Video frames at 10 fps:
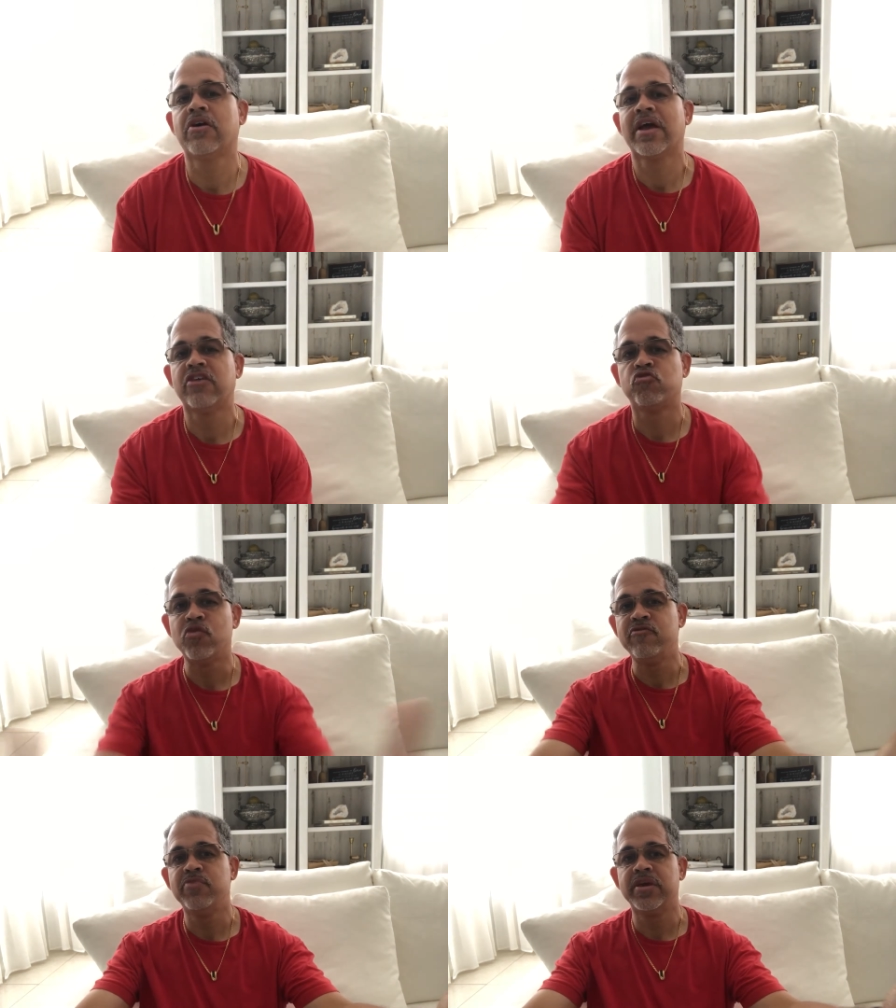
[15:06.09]
guys,
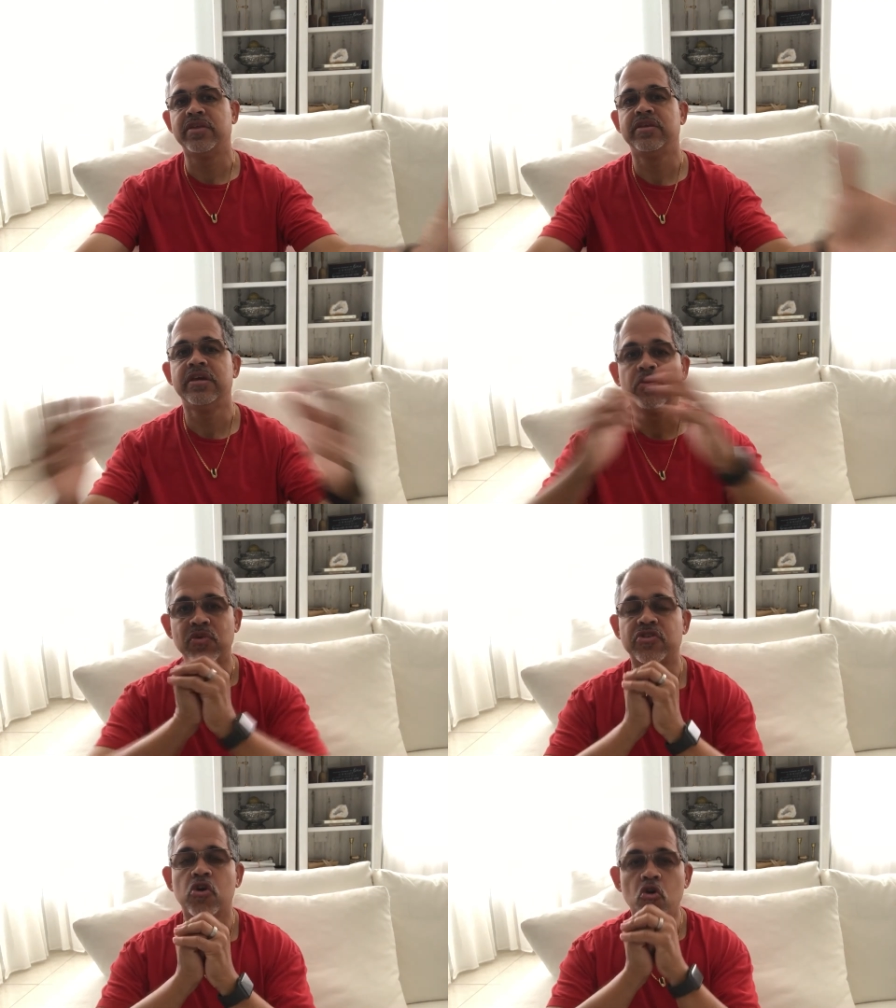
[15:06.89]
we've been dealing
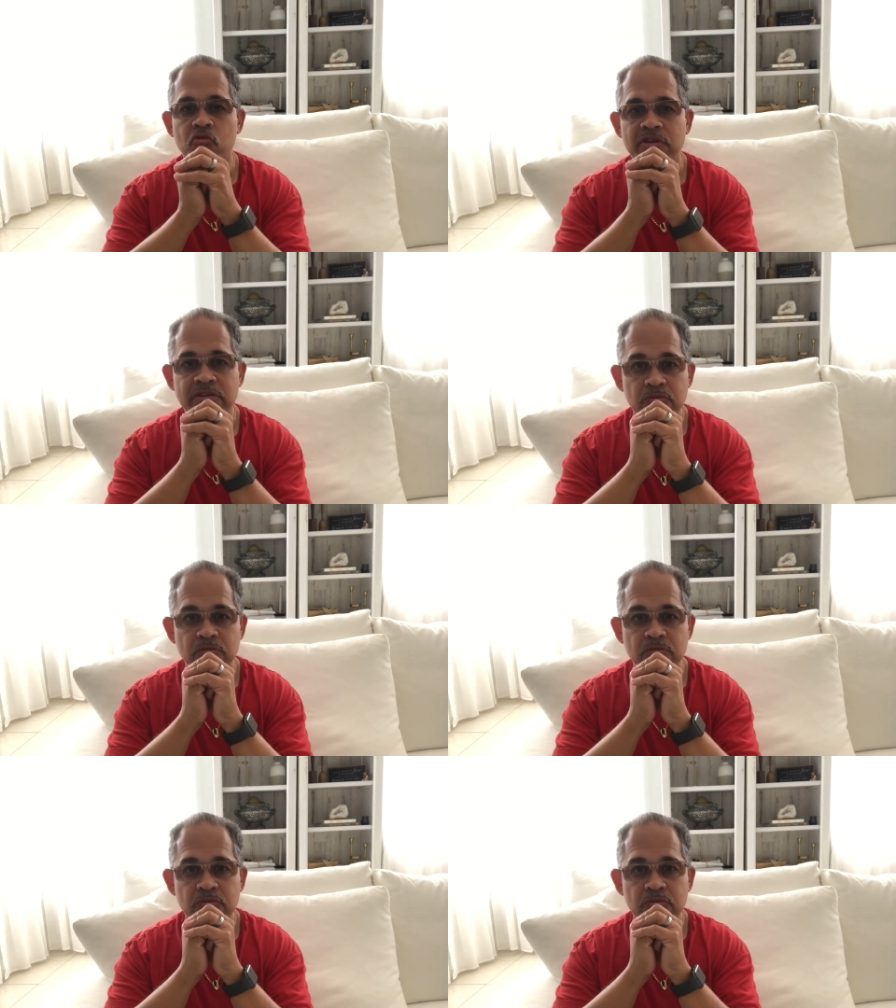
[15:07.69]
with COVID.